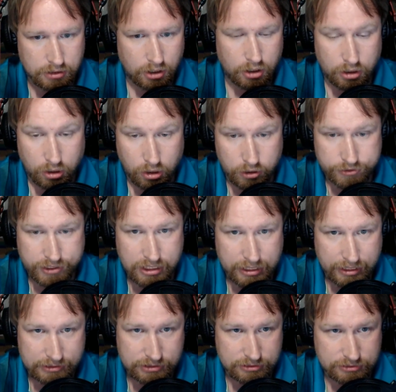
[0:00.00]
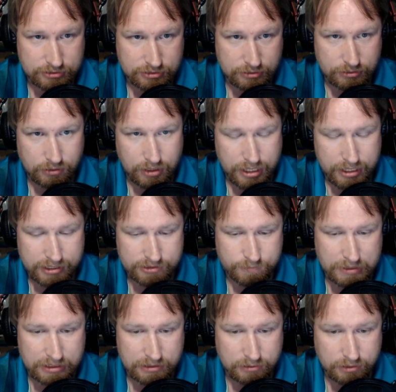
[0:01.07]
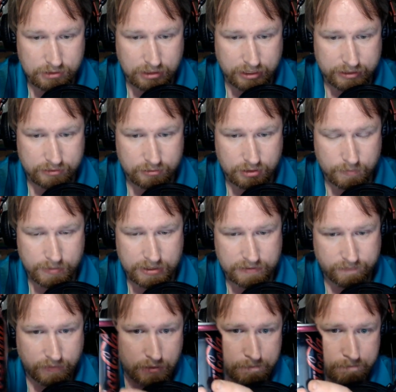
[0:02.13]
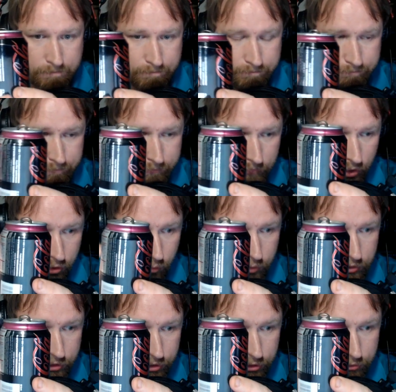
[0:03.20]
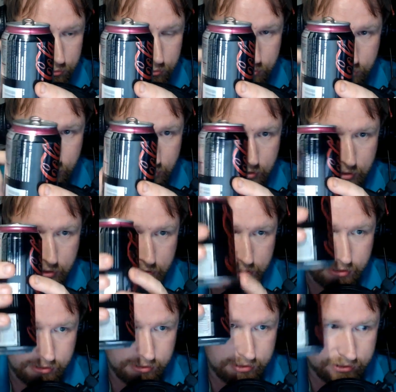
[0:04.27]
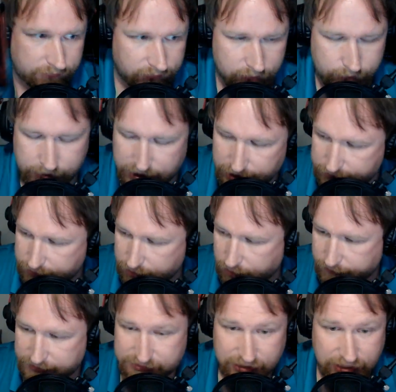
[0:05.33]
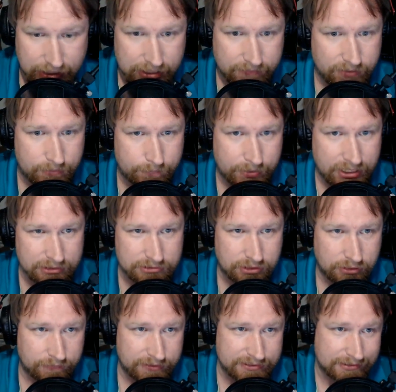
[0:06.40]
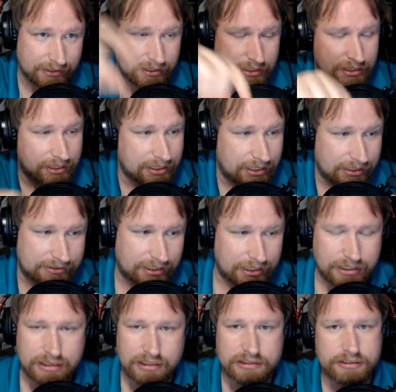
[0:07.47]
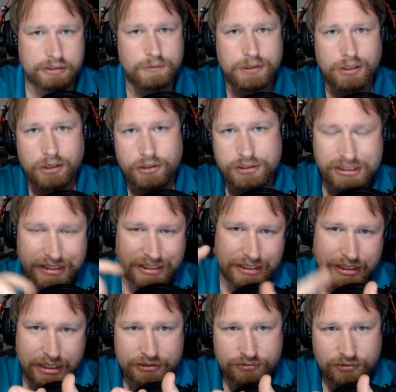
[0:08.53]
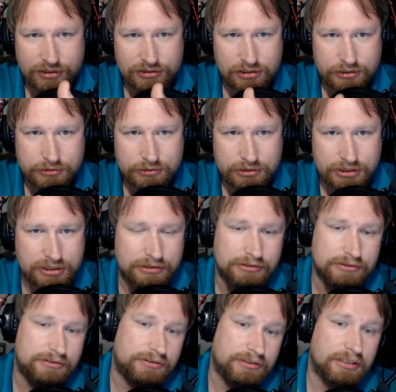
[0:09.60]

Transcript: all the connections to your ISP look like they're coming from, or going to, this VPN service. And the VPN service is technically doing all the DNS resolutions,